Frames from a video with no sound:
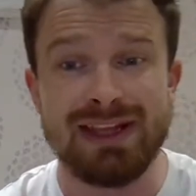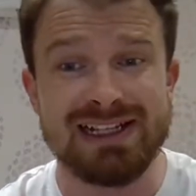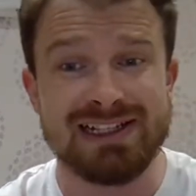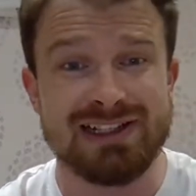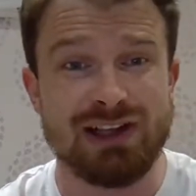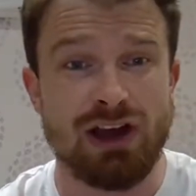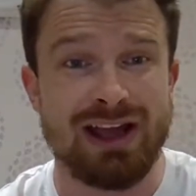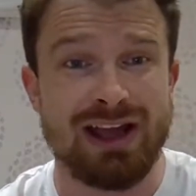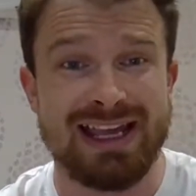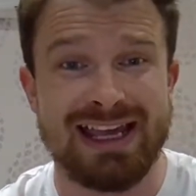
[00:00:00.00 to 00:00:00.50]

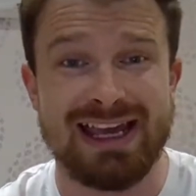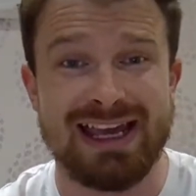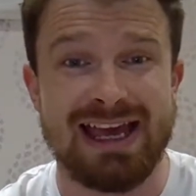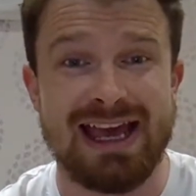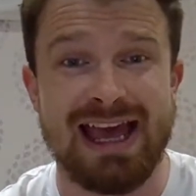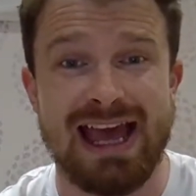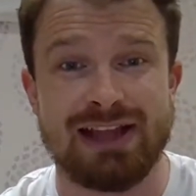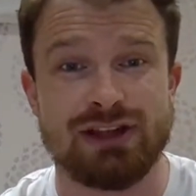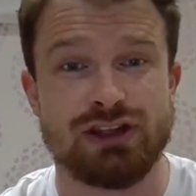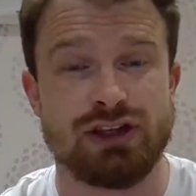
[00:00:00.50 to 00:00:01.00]
This guy
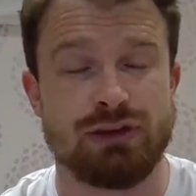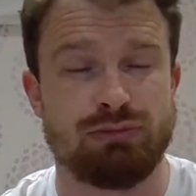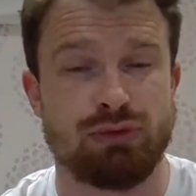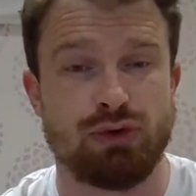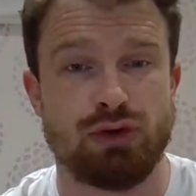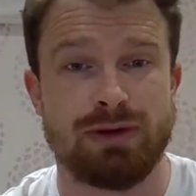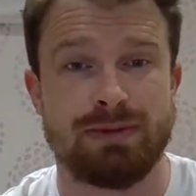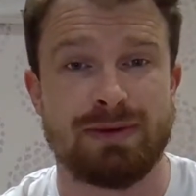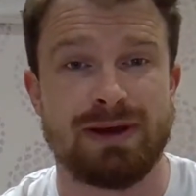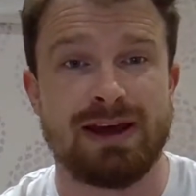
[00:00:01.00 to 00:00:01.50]
here, Enzo
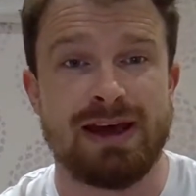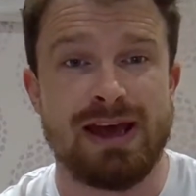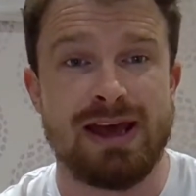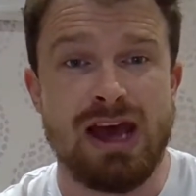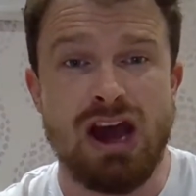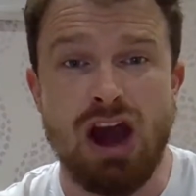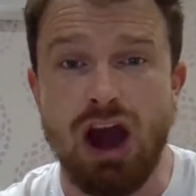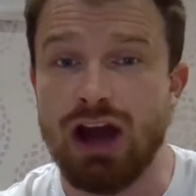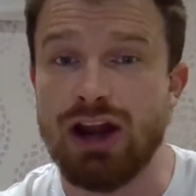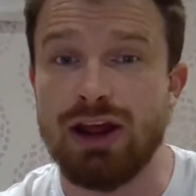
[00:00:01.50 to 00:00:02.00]
Boyomo,
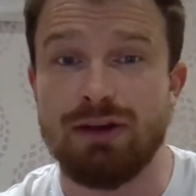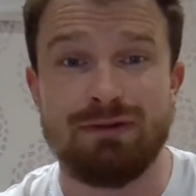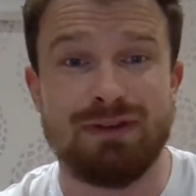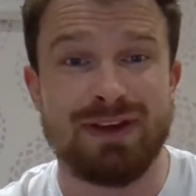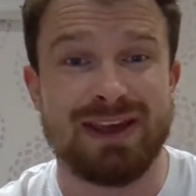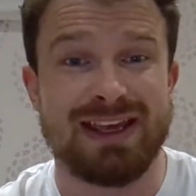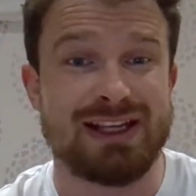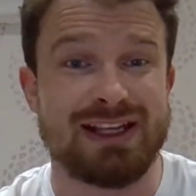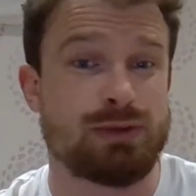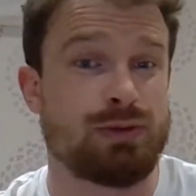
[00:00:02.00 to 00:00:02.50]
I
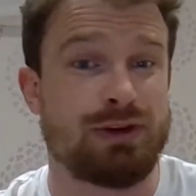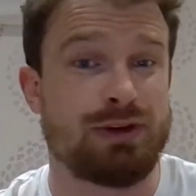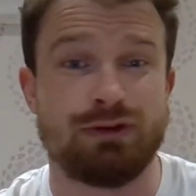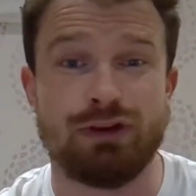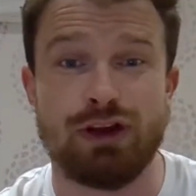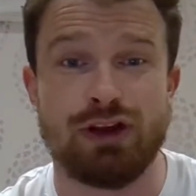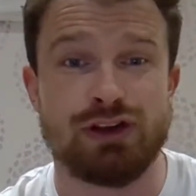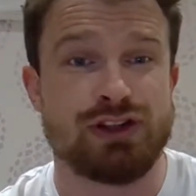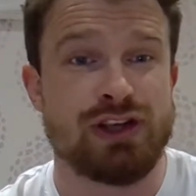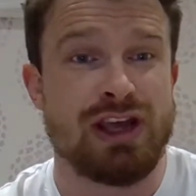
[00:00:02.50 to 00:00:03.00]
don't think it's one
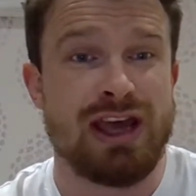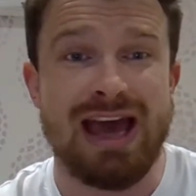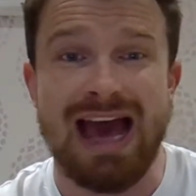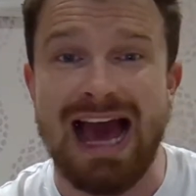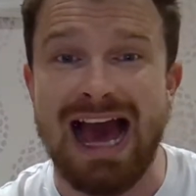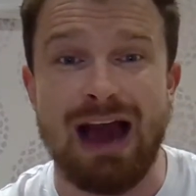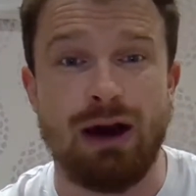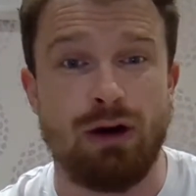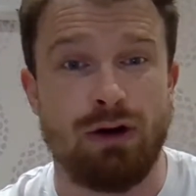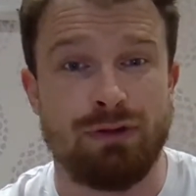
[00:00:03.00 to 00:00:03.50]
of those
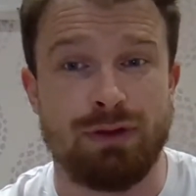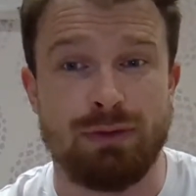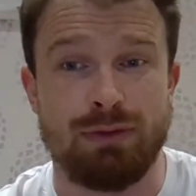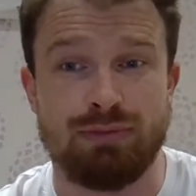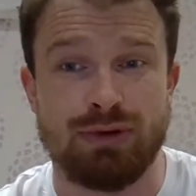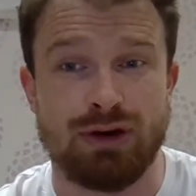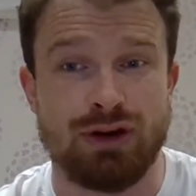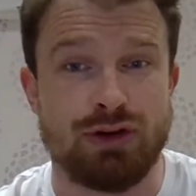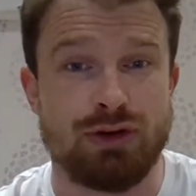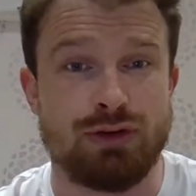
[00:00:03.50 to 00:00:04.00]
out of
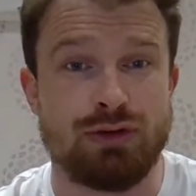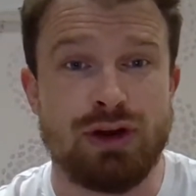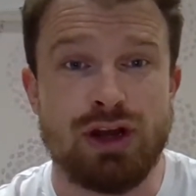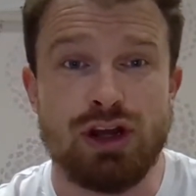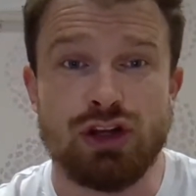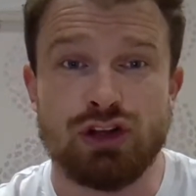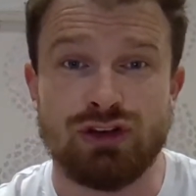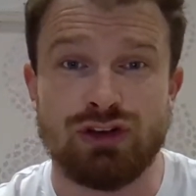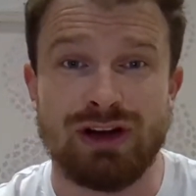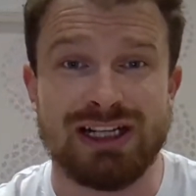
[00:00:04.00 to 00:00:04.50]
the blue
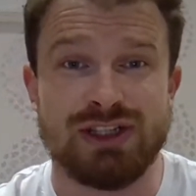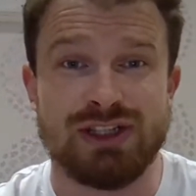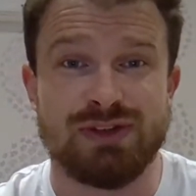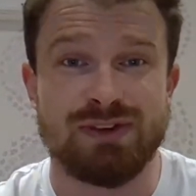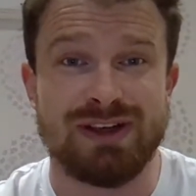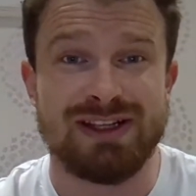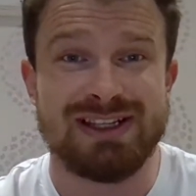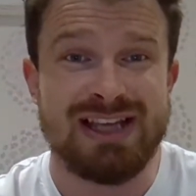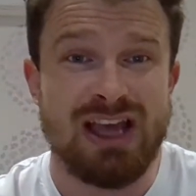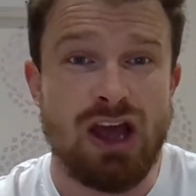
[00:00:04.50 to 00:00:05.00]

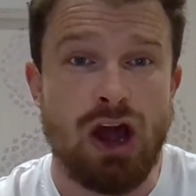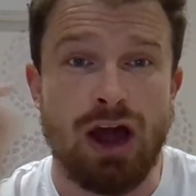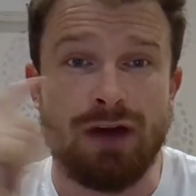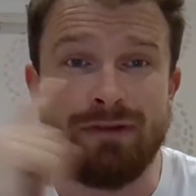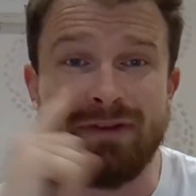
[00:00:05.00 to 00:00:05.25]
transfers.